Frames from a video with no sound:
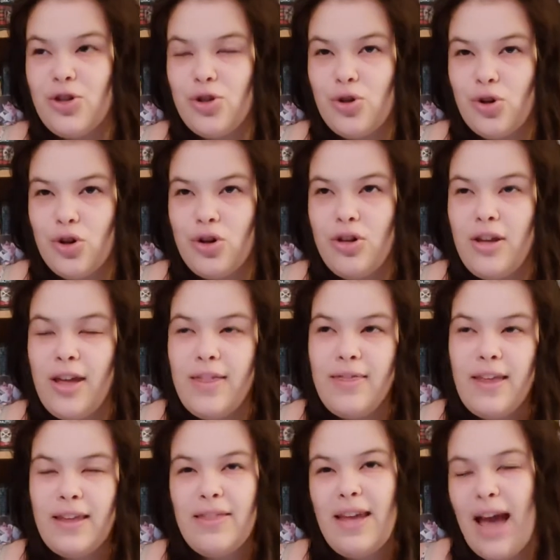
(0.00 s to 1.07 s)
Sure.
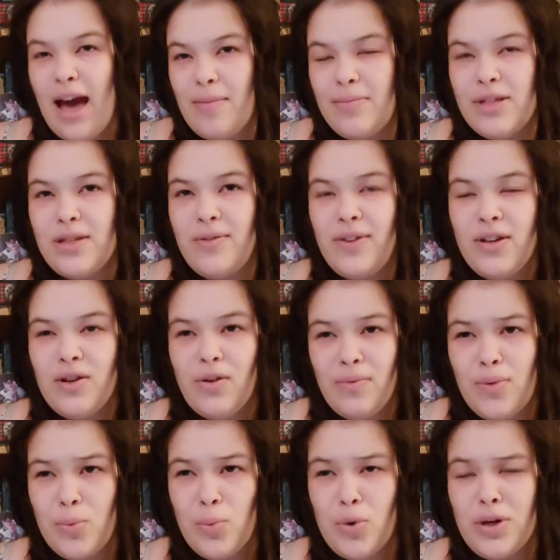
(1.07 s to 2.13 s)
Like the atmosphere of
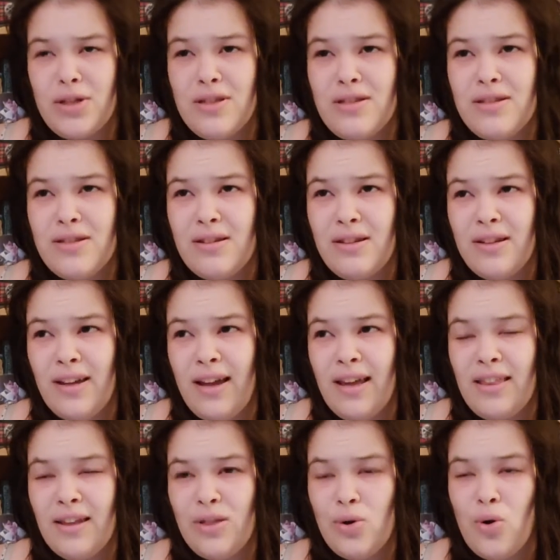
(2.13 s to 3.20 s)
the woods
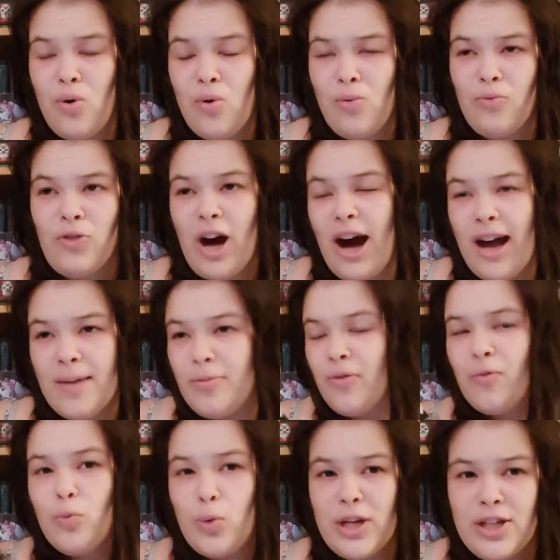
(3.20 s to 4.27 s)
and like the whole vibe
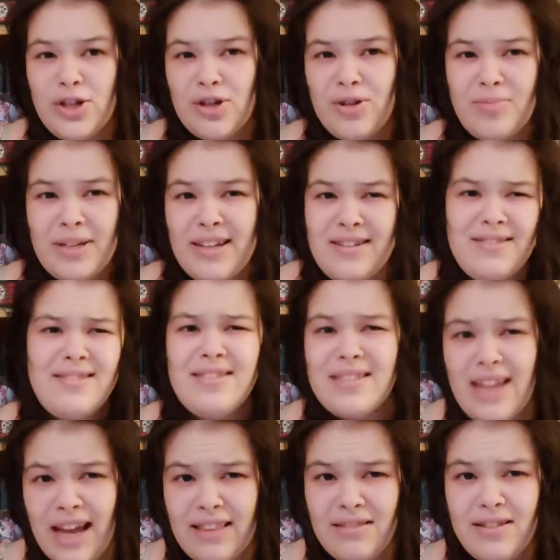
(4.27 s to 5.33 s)
of winter, because
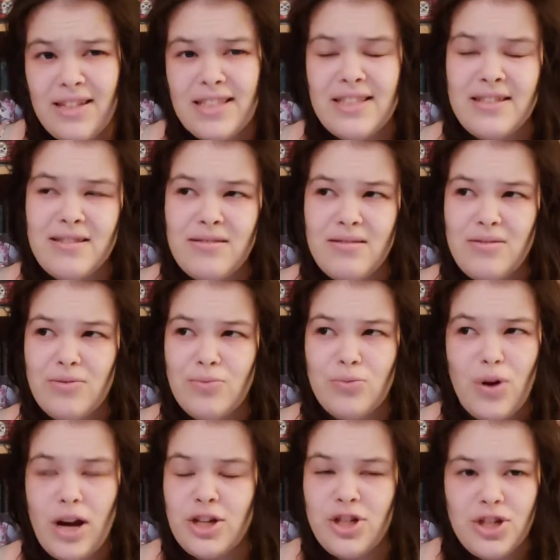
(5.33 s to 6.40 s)
I it's
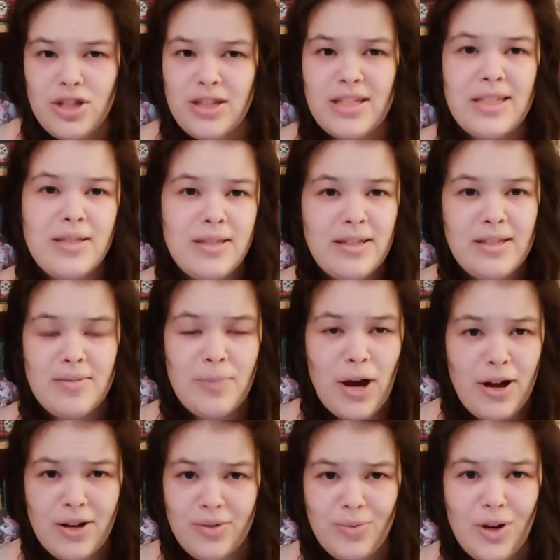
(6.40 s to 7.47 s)
Russian
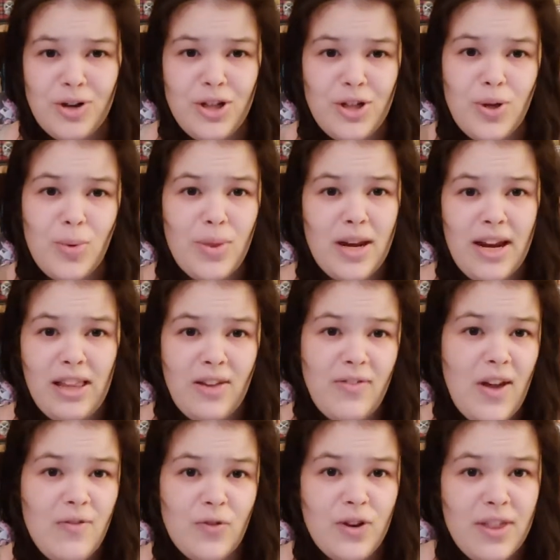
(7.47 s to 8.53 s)
inspired. We already know that I love
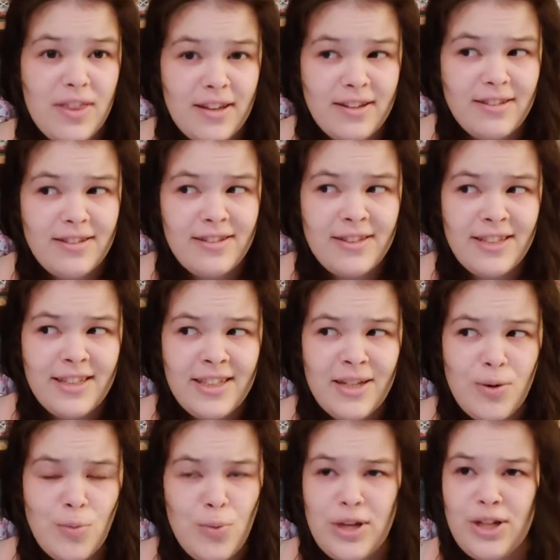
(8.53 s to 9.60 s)
everything
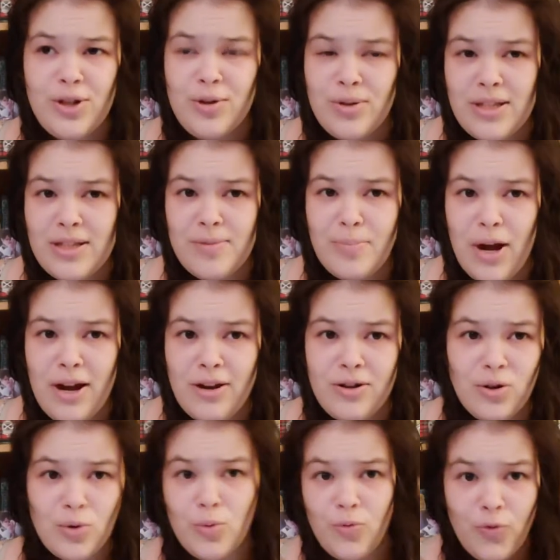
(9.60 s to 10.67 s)
winter inspired
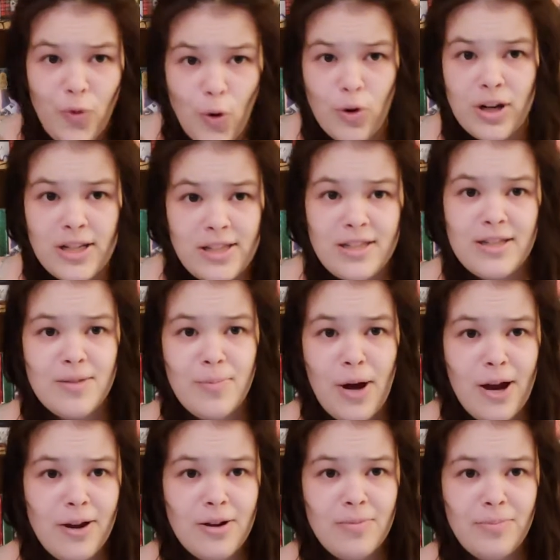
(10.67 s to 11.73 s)
or forest
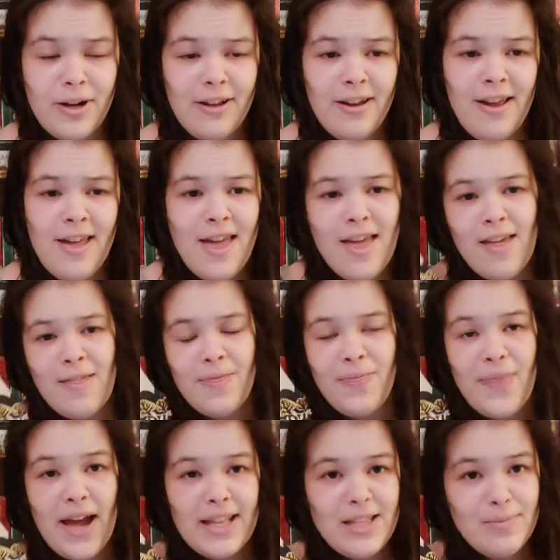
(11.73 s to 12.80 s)
inspired, but
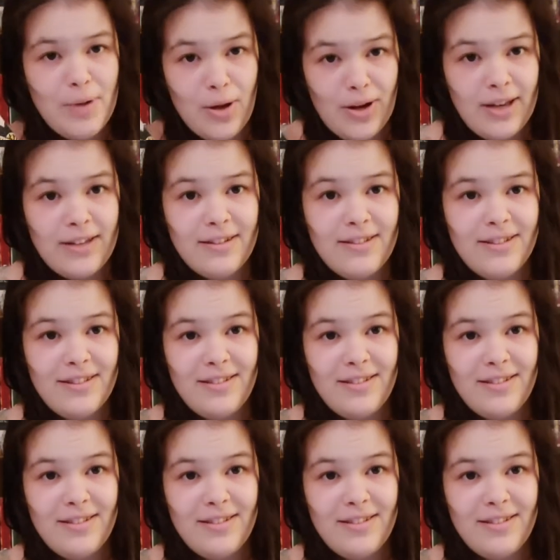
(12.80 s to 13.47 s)
that's about it.